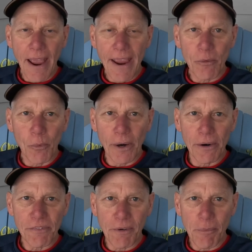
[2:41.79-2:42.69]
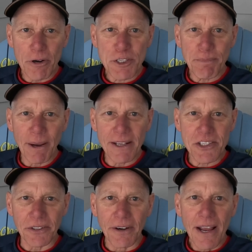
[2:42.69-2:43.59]
a word from our
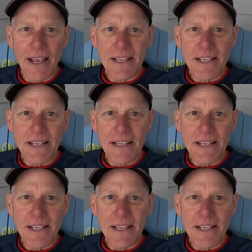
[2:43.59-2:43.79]
sponsor,